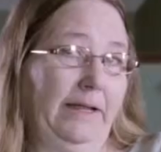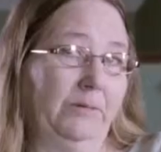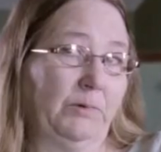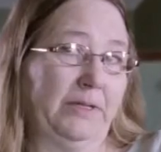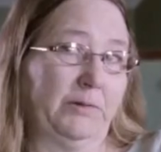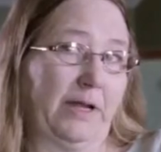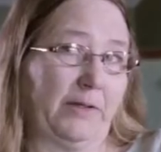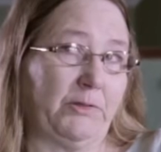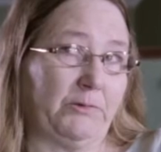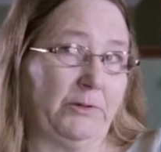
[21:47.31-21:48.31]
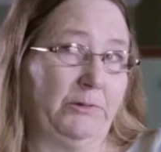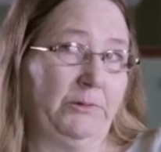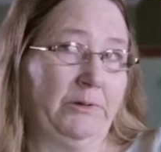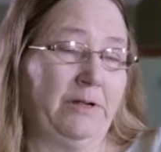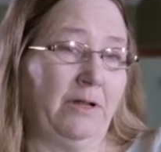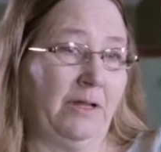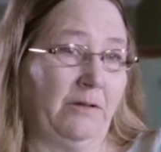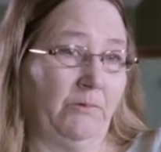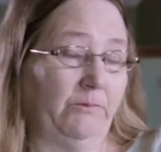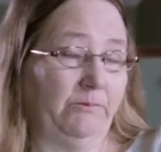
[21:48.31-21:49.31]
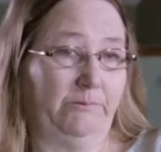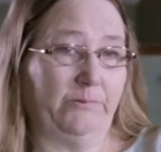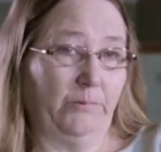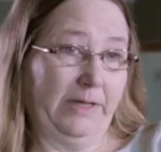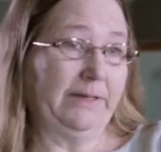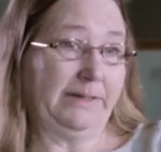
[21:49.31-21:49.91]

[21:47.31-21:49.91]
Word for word: And when you go through reading